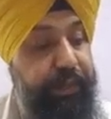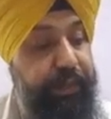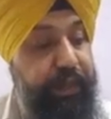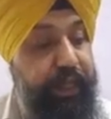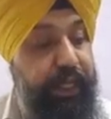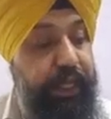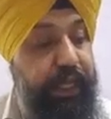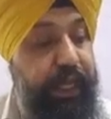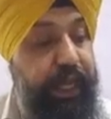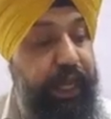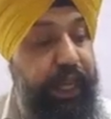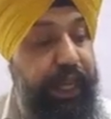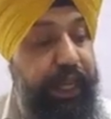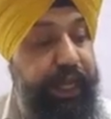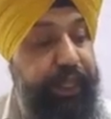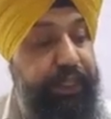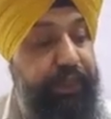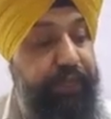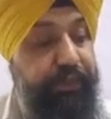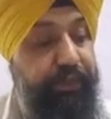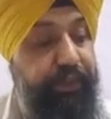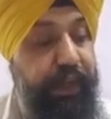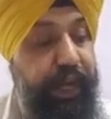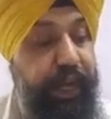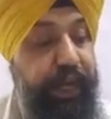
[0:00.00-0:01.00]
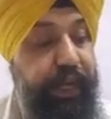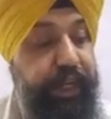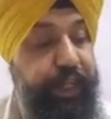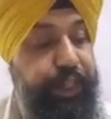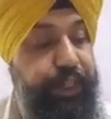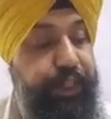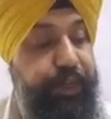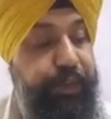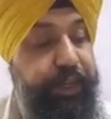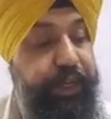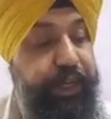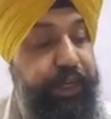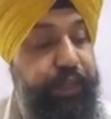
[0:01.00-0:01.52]
And finally, each
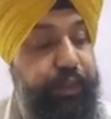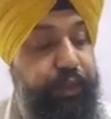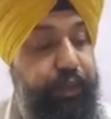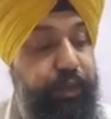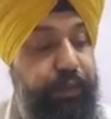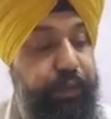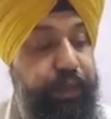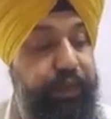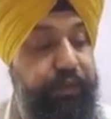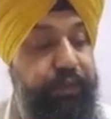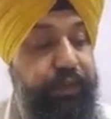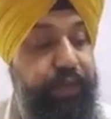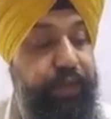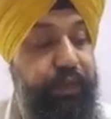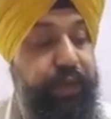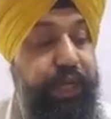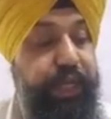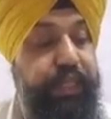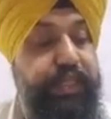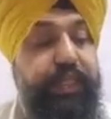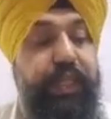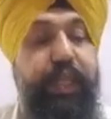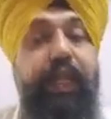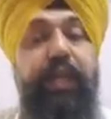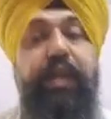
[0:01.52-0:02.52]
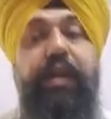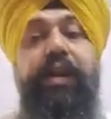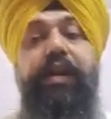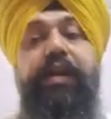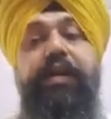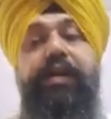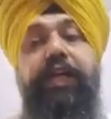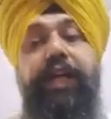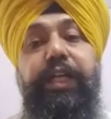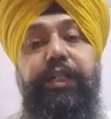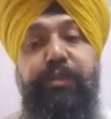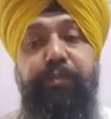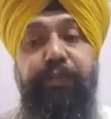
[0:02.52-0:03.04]
meeting should be viewed as a learning
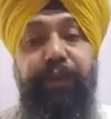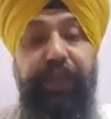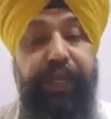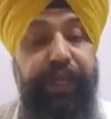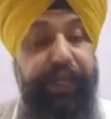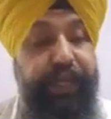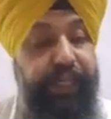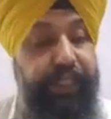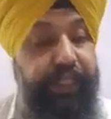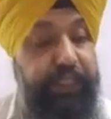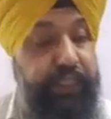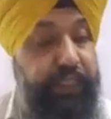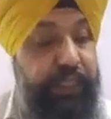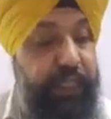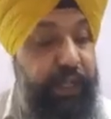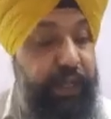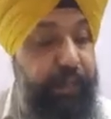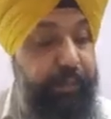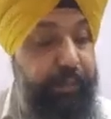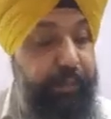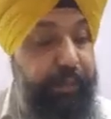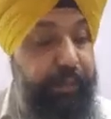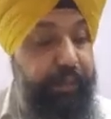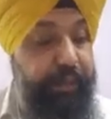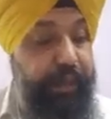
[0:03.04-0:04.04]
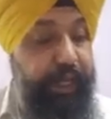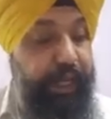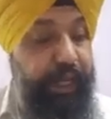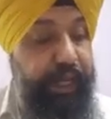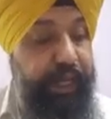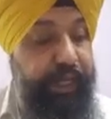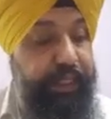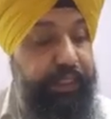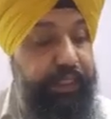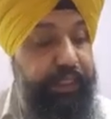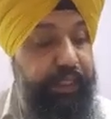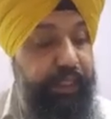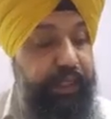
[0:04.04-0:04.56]
experience,
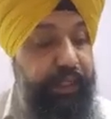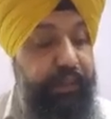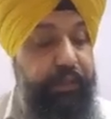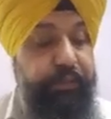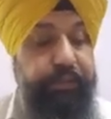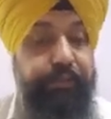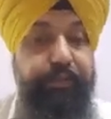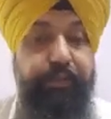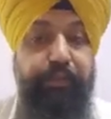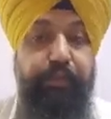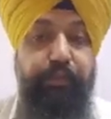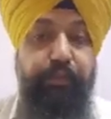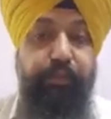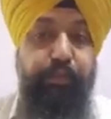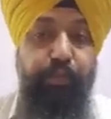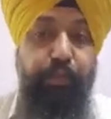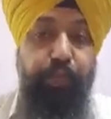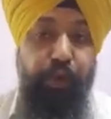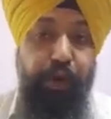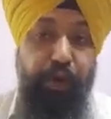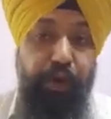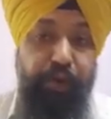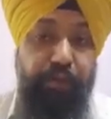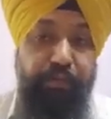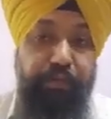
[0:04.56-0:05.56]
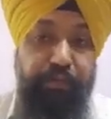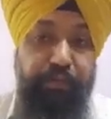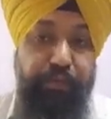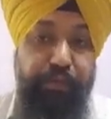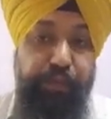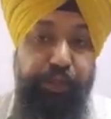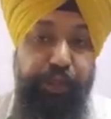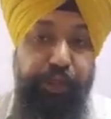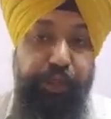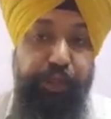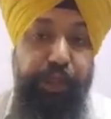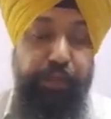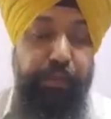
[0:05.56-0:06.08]
and more
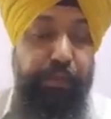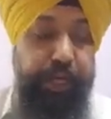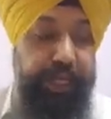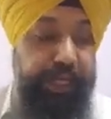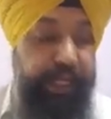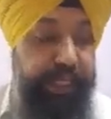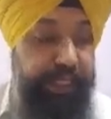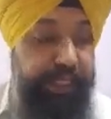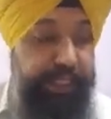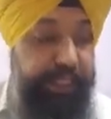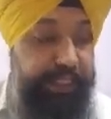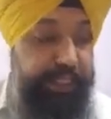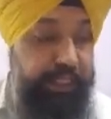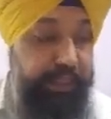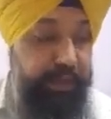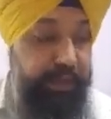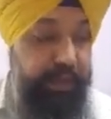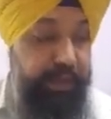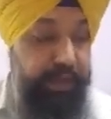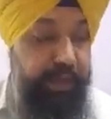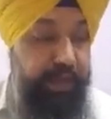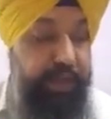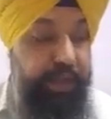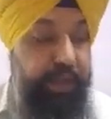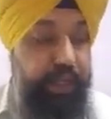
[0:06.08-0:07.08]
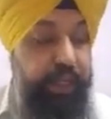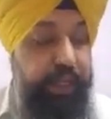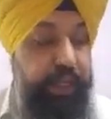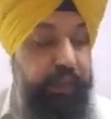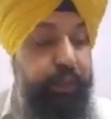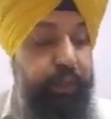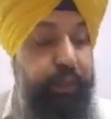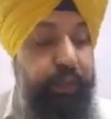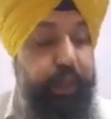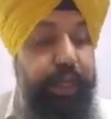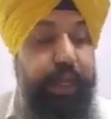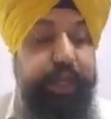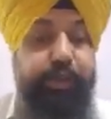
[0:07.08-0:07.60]
future meetings
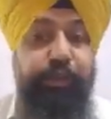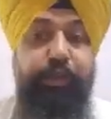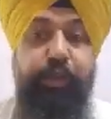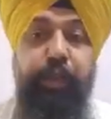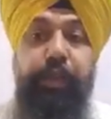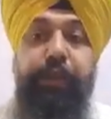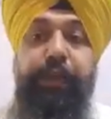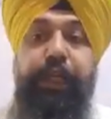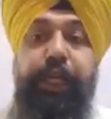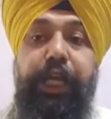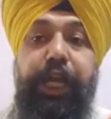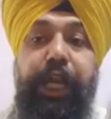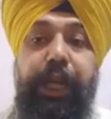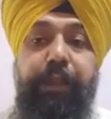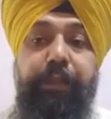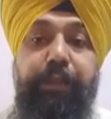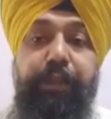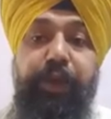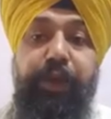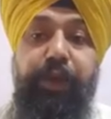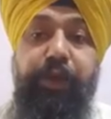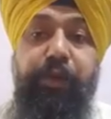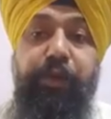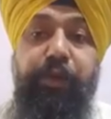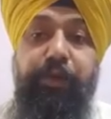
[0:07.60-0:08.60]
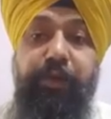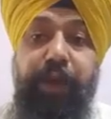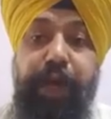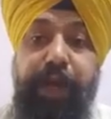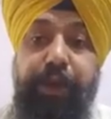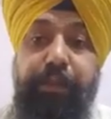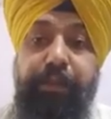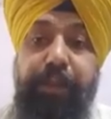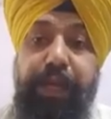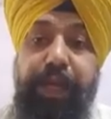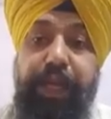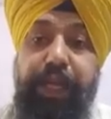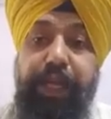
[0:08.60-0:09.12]
should be improved by
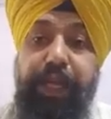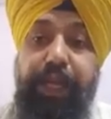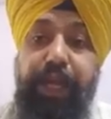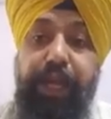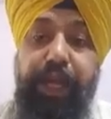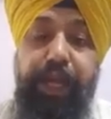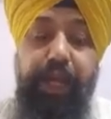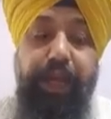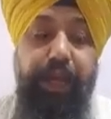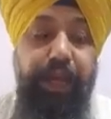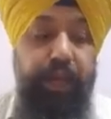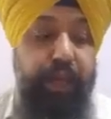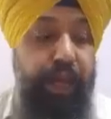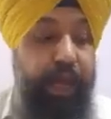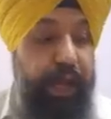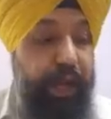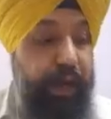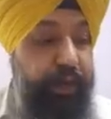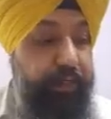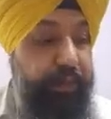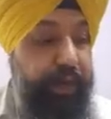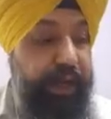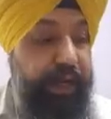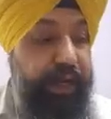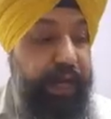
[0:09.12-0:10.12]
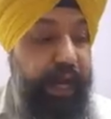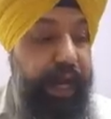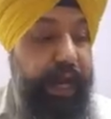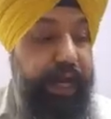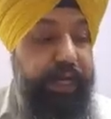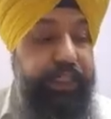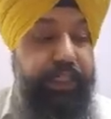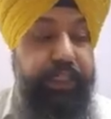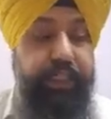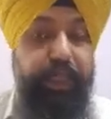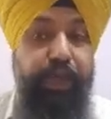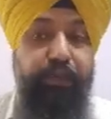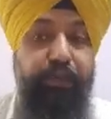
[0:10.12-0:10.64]
making and by
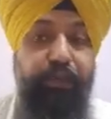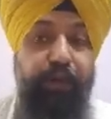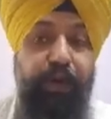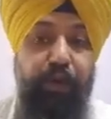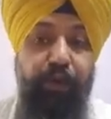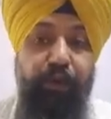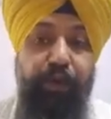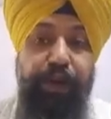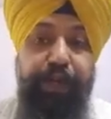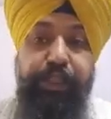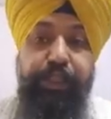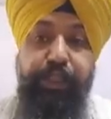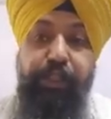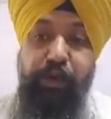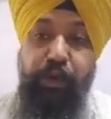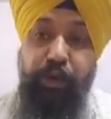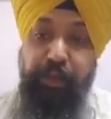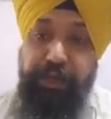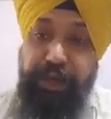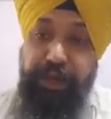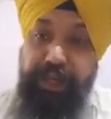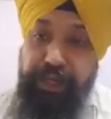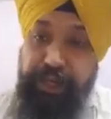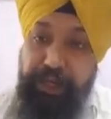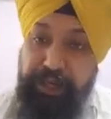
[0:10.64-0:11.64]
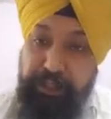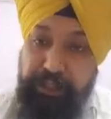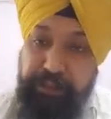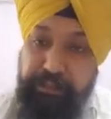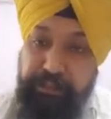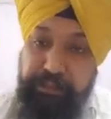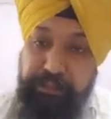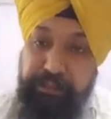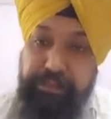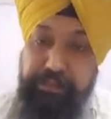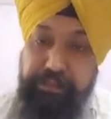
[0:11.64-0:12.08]
asking for one's opinion,